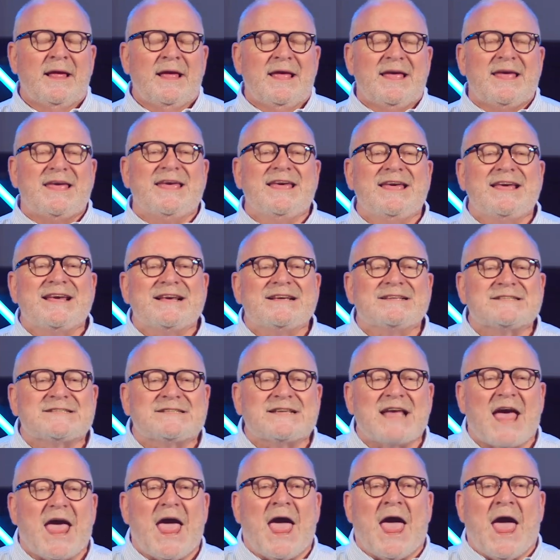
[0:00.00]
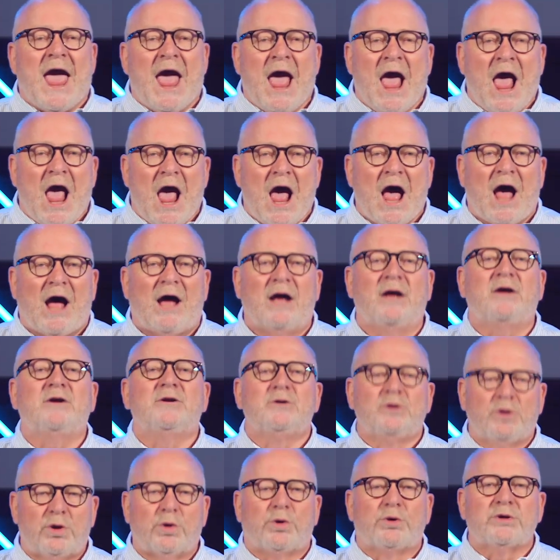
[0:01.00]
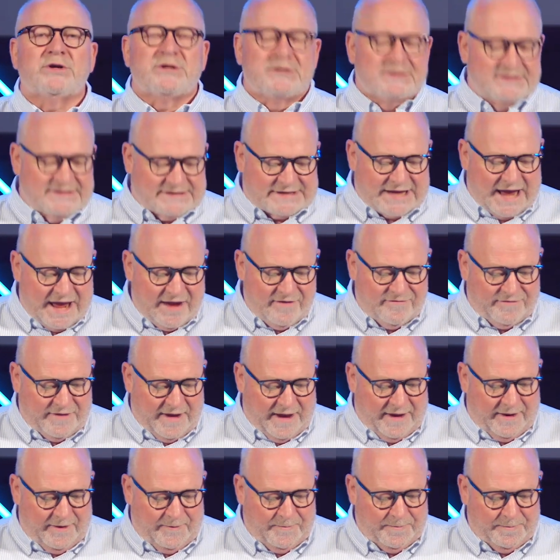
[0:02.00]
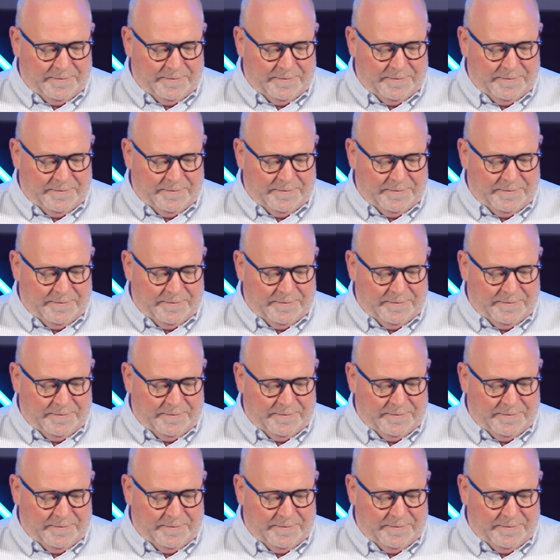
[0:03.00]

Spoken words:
He is our Lord and Savior.